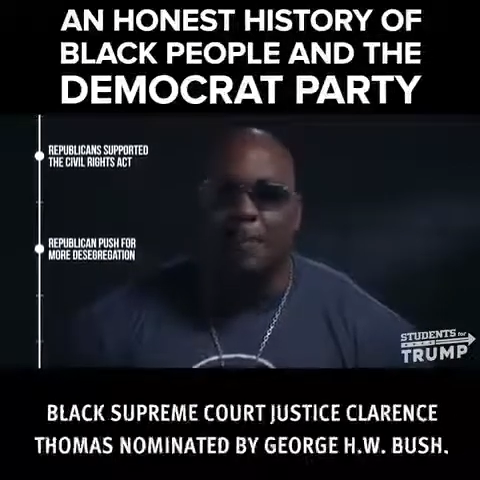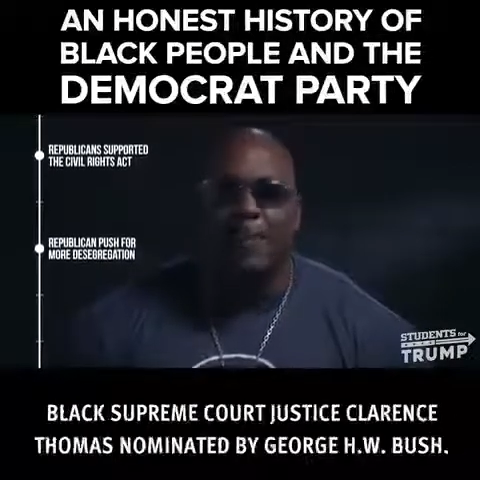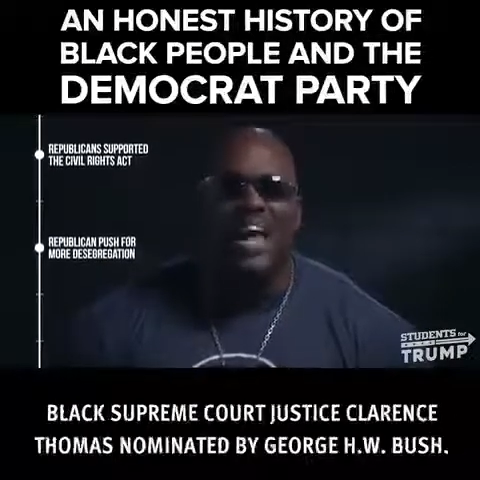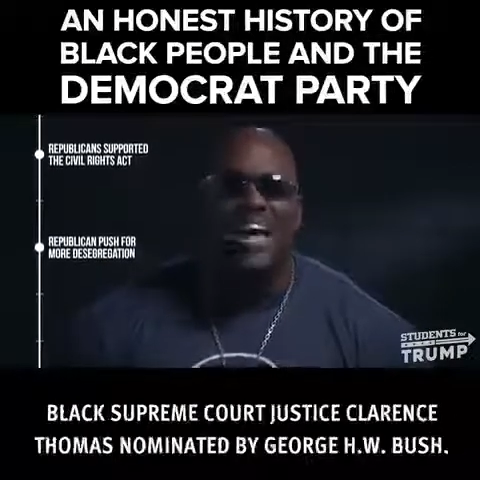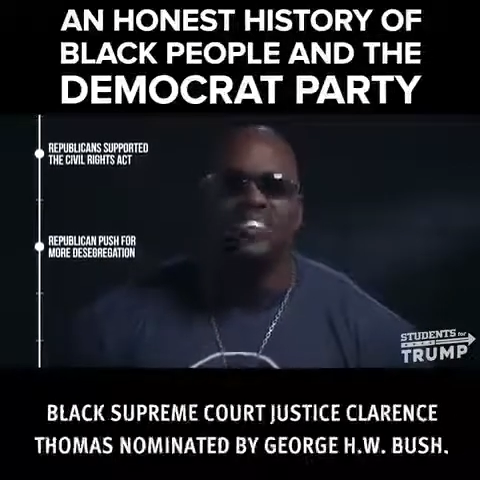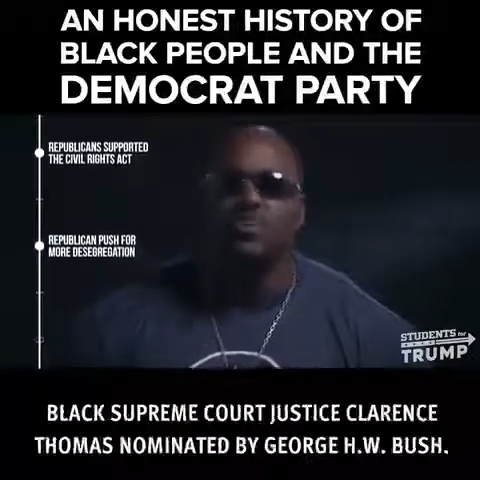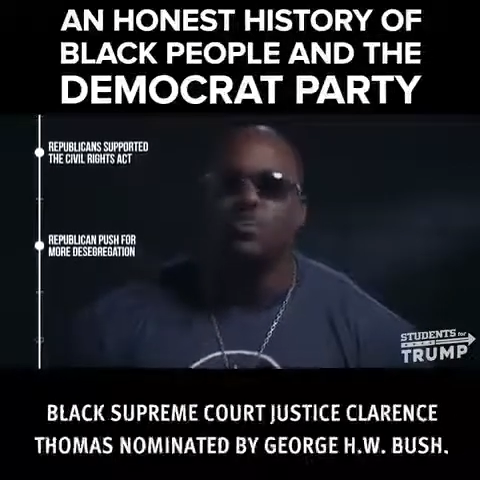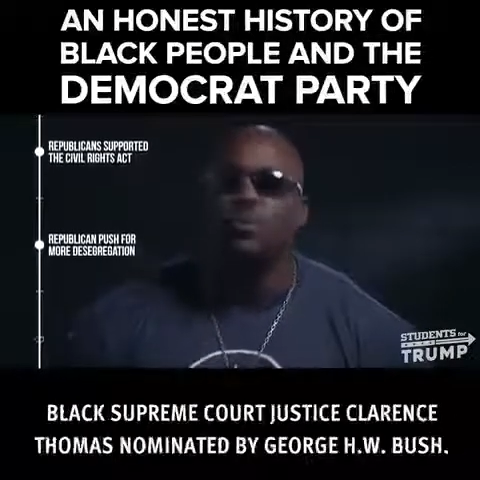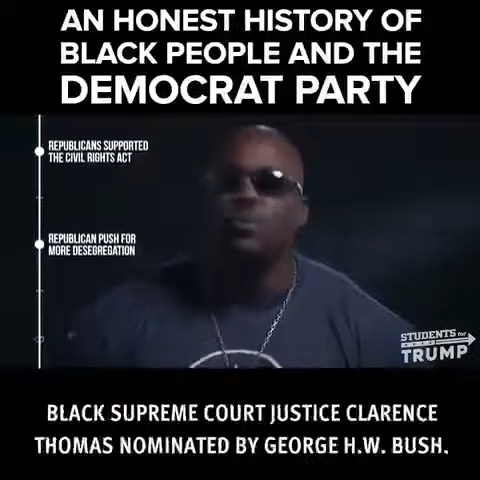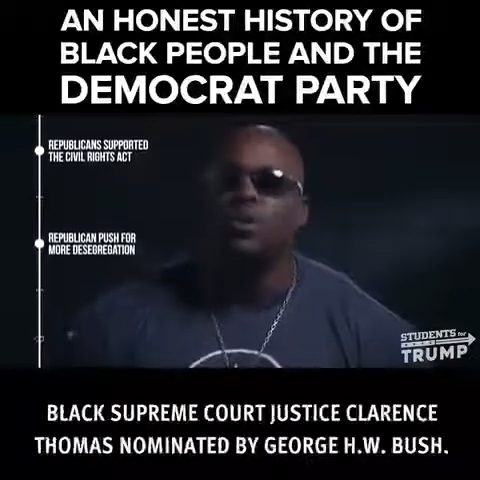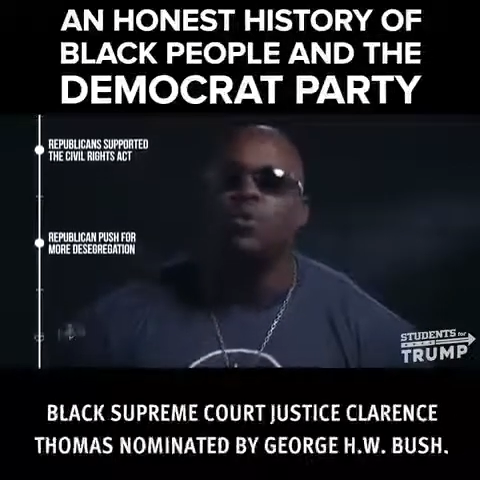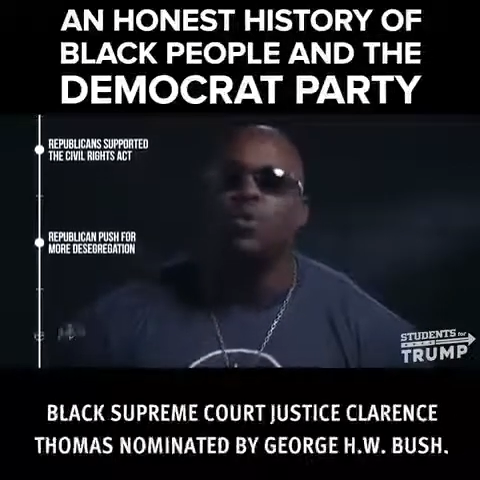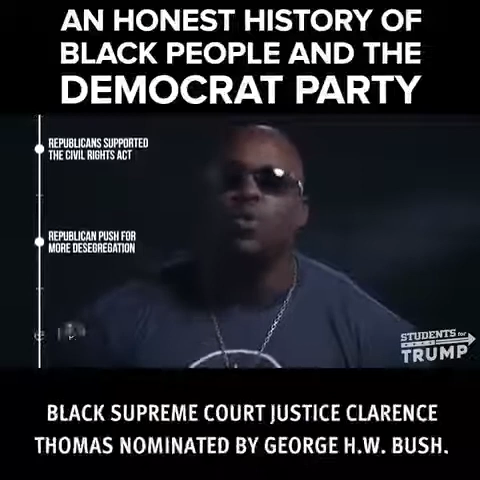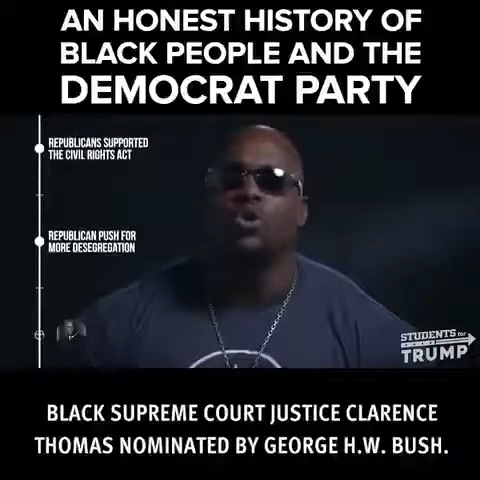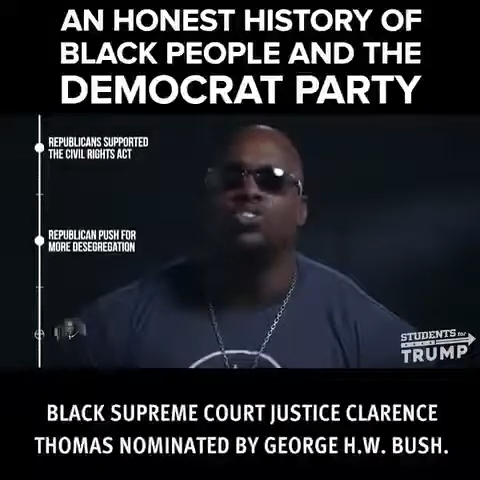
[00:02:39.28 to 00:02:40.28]
Black
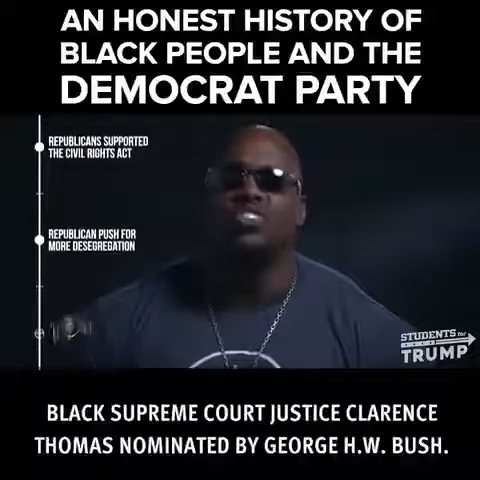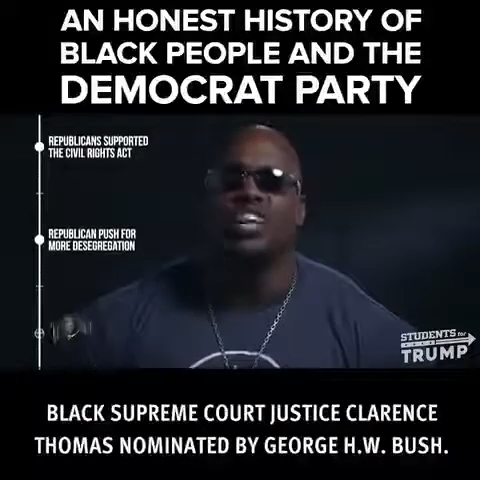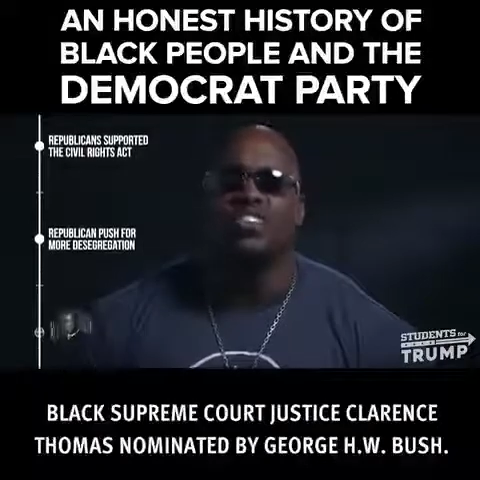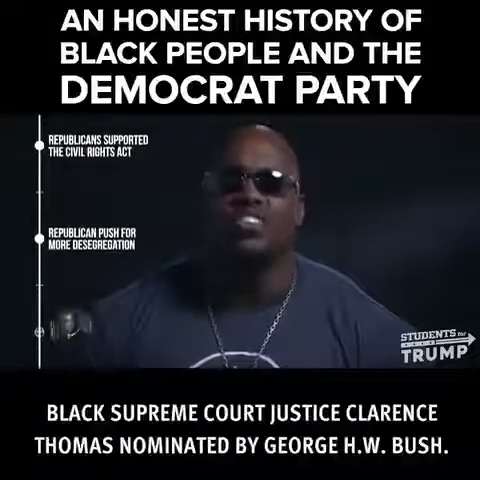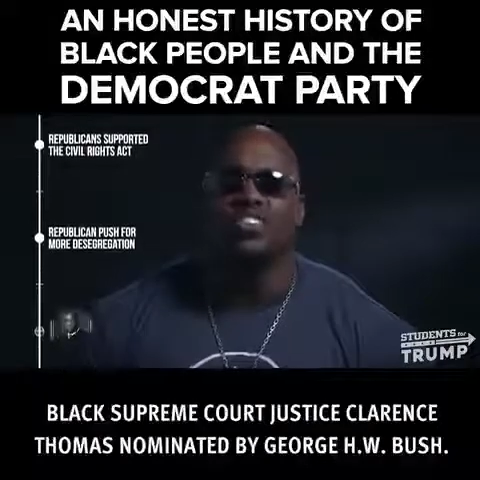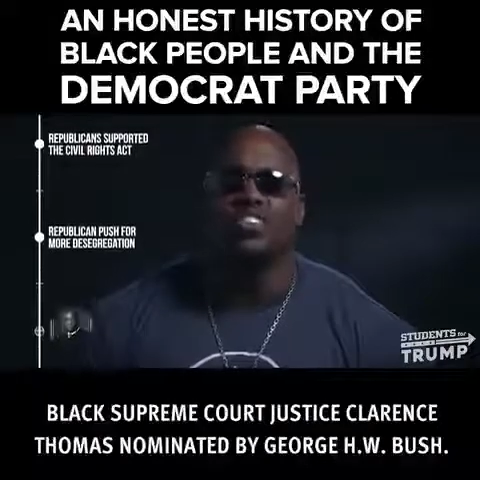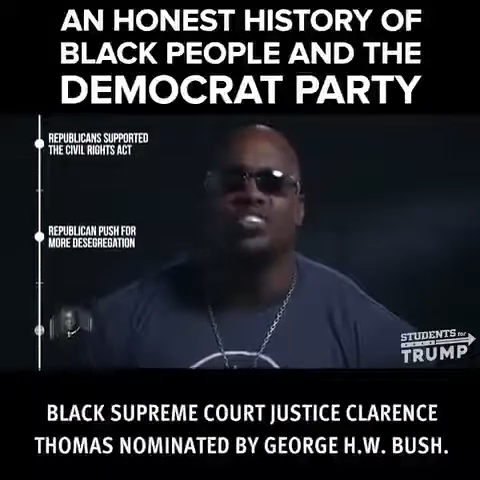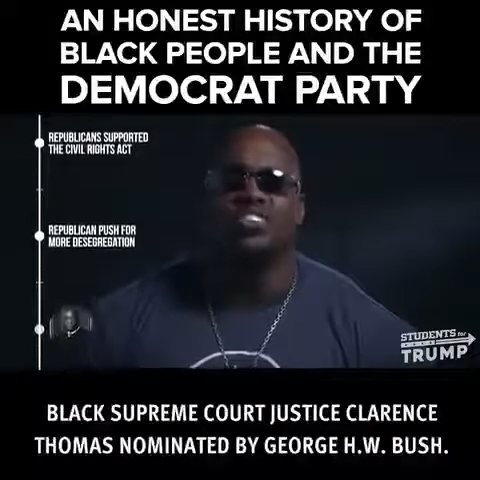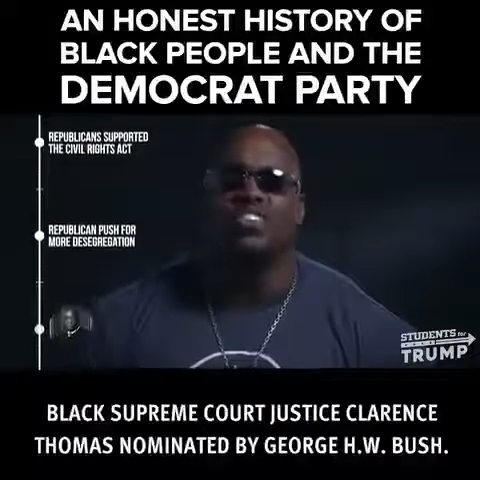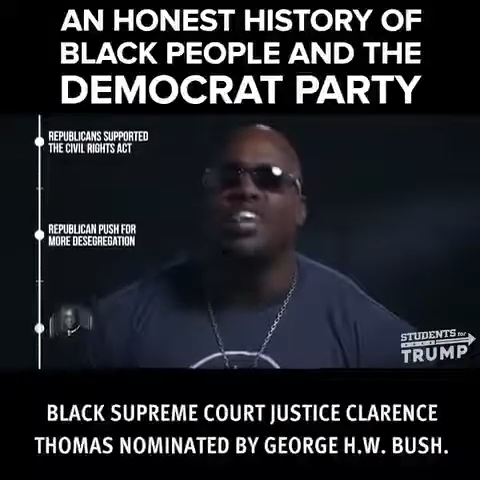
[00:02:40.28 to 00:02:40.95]
Supreme Court Justice